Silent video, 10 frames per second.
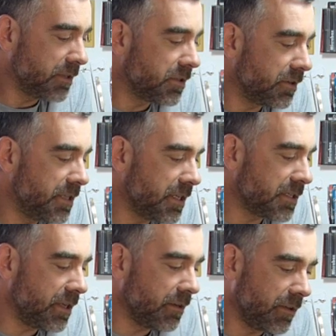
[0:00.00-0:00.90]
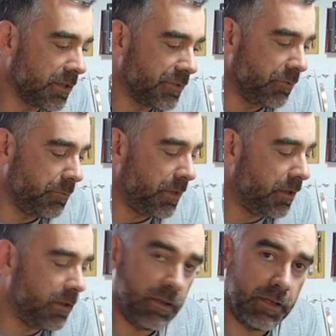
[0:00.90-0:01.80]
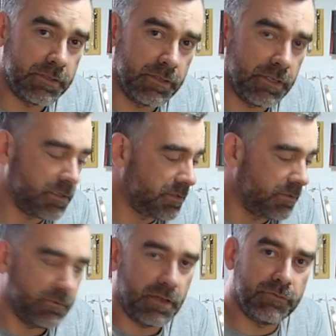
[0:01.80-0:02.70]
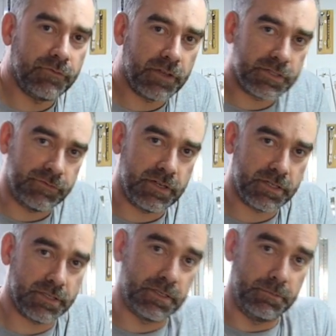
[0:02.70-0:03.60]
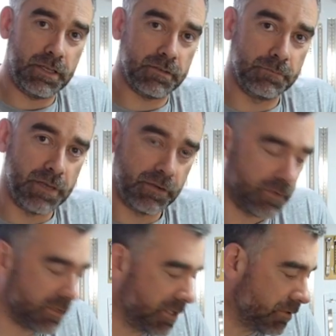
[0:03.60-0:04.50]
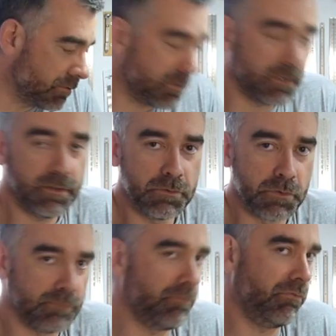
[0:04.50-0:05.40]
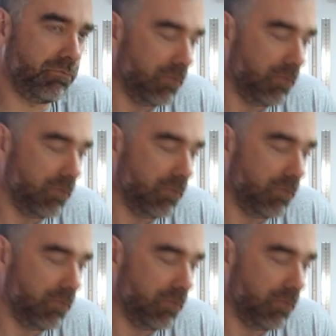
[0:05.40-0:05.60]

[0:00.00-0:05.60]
I could sort of take certain things from that and add to this, and vice versa, to make the perfect Zero. But you know what?